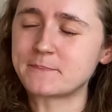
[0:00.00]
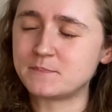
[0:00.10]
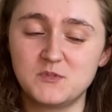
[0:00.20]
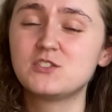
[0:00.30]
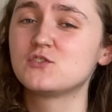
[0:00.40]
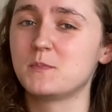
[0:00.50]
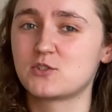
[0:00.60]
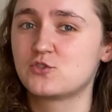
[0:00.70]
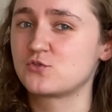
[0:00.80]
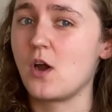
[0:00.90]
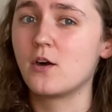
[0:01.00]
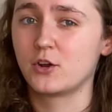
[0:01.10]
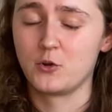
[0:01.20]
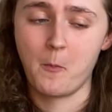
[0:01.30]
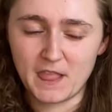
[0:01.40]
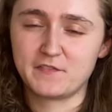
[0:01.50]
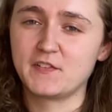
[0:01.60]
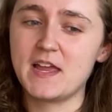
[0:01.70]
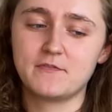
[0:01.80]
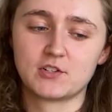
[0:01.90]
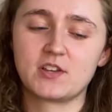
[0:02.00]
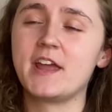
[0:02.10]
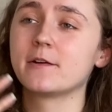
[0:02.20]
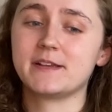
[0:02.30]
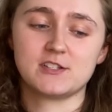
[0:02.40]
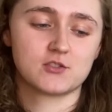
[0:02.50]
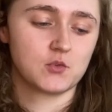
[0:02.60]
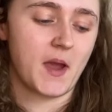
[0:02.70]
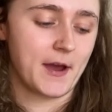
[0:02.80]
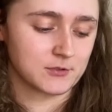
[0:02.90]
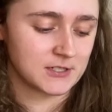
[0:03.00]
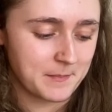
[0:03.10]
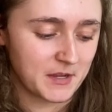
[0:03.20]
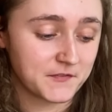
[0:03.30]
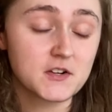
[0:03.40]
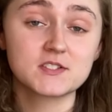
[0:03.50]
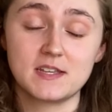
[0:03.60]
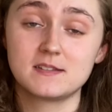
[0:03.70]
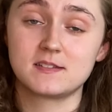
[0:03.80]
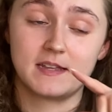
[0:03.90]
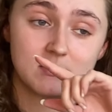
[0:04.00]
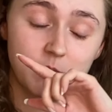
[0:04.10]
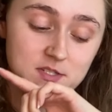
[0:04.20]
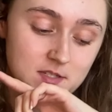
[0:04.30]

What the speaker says: This is much stronger. The flavor carries throughout. And my first instinct was to